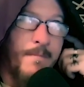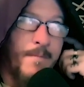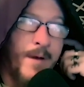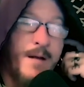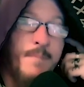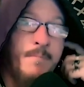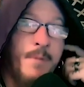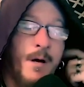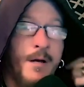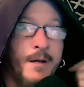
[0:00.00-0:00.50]

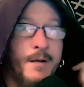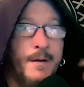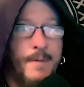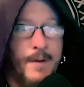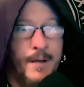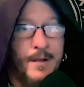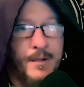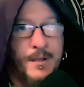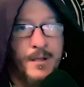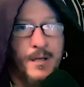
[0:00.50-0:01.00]
Red bud
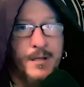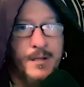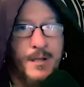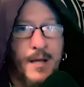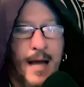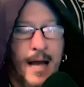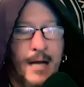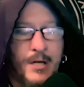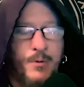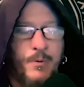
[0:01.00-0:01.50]
is is the
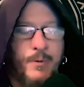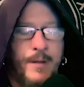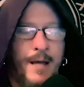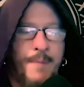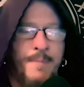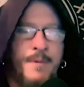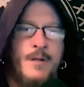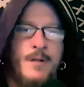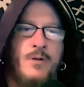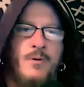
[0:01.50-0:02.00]
actual
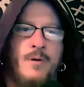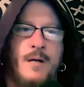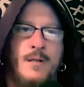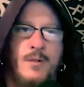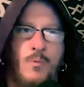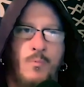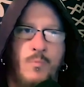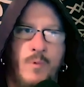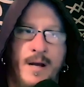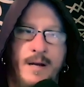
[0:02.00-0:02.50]
name of the tree. It's
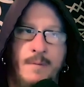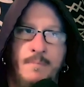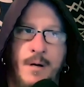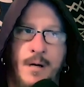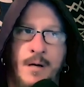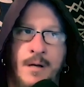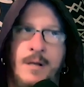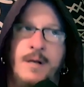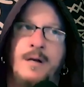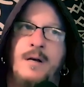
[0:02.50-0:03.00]
a red
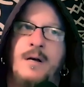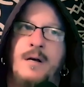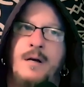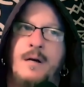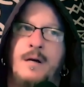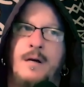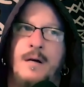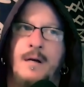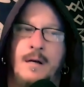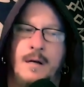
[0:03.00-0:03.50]
bud,
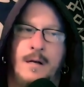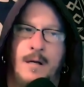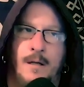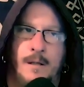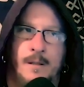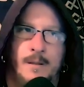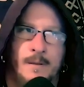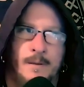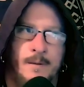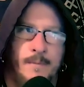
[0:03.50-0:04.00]

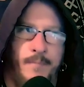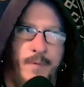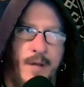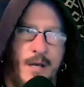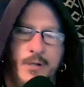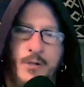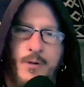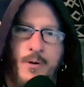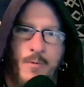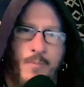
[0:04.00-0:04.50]

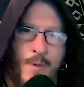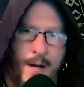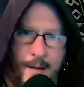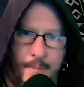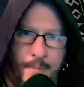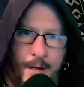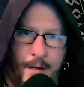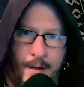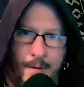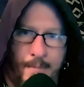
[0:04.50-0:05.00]
eastern red
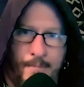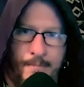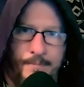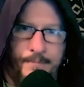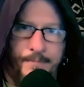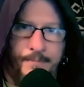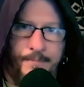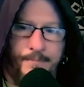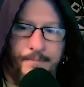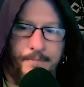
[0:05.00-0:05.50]
bud.
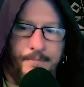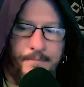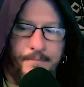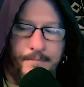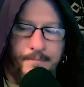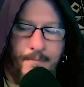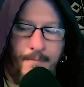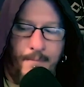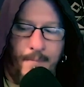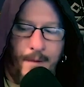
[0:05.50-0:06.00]

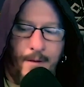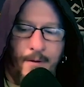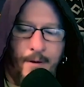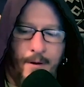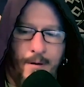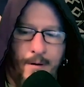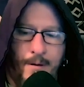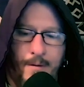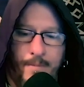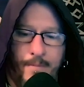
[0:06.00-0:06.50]

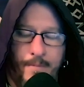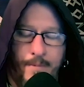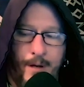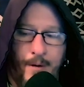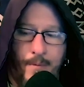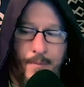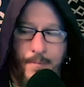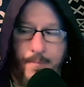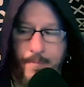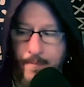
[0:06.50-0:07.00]
They're
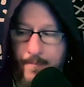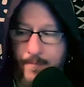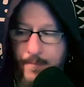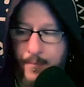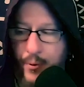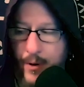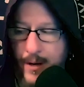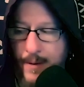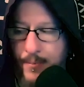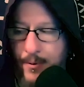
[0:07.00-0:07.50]
they're
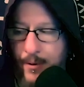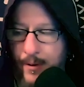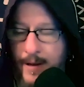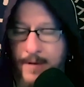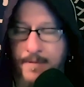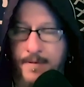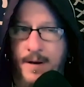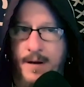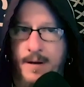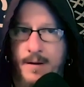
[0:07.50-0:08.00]
pretty
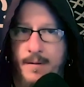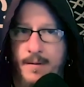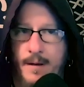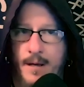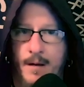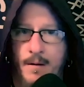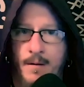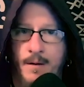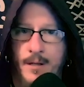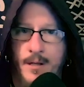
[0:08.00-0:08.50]
prolific
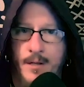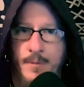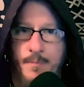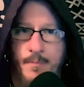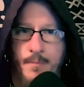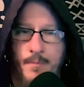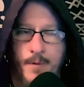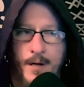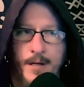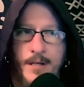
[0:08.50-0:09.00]
here in this
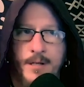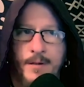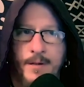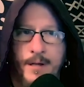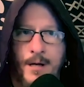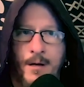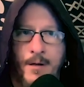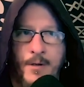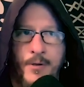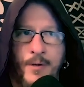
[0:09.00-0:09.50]
region of the
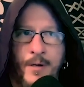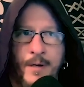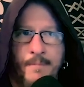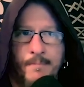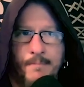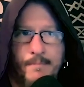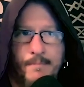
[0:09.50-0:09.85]
country.